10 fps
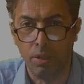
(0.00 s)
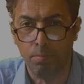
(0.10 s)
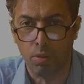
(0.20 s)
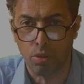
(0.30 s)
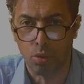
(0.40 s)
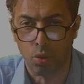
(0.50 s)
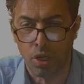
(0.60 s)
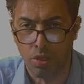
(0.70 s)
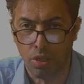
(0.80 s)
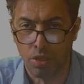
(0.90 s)
important
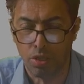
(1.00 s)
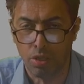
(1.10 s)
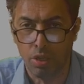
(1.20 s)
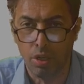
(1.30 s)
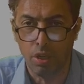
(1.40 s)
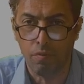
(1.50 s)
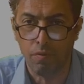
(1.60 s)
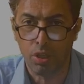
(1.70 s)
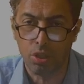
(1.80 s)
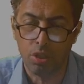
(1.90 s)
questions
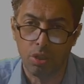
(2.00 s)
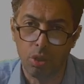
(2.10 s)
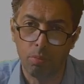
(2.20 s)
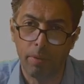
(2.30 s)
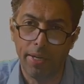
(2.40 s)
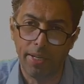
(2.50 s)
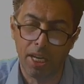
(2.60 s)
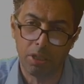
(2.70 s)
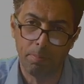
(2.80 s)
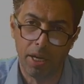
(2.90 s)
which you might
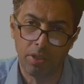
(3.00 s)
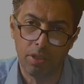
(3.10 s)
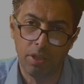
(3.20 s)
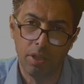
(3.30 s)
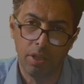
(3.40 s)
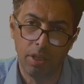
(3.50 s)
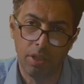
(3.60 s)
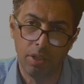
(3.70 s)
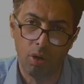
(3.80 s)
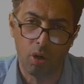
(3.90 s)
expect
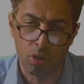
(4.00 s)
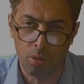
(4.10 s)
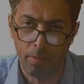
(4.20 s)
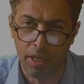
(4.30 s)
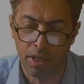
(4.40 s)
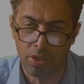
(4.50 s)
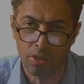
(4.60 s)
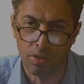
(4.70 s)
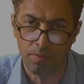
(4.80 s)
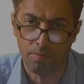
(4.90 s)
in
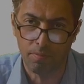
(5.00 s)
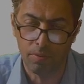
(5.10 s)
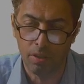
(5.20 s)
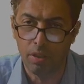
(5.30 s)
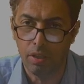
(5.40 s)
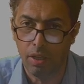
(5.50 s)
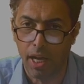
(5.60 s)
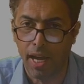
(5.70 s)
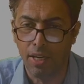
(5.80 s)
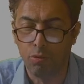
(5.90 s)
orthopedics.
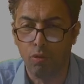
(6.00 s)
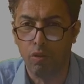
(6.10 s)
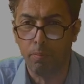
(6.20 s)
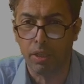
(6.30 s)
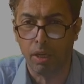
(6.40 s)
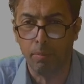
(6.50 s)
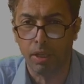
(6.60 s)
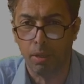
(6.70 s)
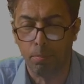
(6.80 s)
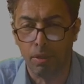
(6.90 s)
Ahead, we will be
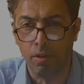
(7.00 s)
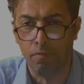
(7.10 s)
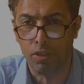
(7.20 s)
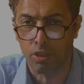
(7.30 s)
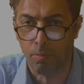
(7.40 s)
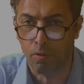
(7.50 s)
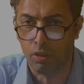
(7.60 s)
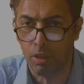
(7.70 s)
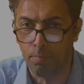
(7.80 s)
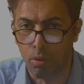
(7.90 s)
coming up with some of
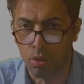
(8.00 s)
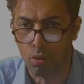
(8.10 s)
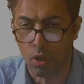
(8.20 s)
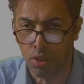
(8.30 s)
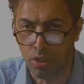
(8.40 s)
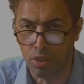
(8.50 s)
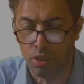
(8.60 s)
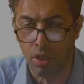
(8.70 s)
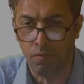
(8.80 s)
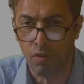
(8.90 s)
the important questions
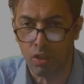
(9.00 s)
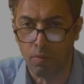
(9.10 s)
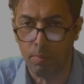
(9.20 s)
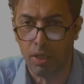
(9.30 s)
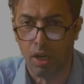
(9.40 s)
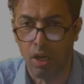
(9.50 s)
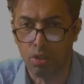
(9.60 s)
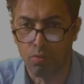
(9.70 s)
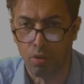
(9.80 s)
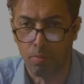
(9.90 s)
which will be
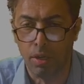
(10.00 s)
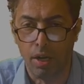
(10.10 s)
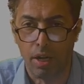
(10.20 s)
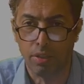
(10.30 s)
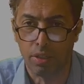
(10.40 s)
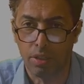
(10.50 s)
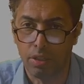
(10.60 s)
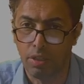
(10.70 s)
asked from other